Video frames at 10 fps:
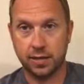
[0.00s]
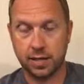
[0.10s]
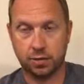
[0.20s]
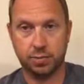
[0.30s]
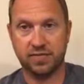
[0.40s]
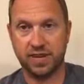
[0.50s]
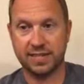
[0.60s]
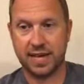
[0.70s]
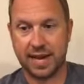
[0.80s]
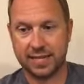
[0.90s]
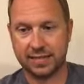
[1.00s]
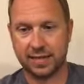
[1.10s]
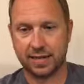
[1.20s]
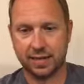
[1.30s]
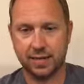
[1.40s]
That would be
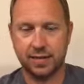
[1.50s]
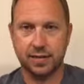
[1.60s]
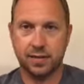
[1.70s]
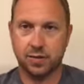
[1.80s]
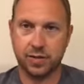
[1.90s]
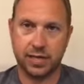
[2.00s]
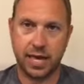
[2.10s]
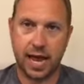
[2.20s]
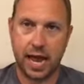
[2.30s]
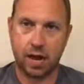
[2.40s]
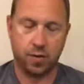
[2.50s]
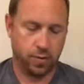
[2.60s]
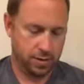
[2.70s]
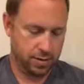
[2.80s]
fantastic. Holy cow.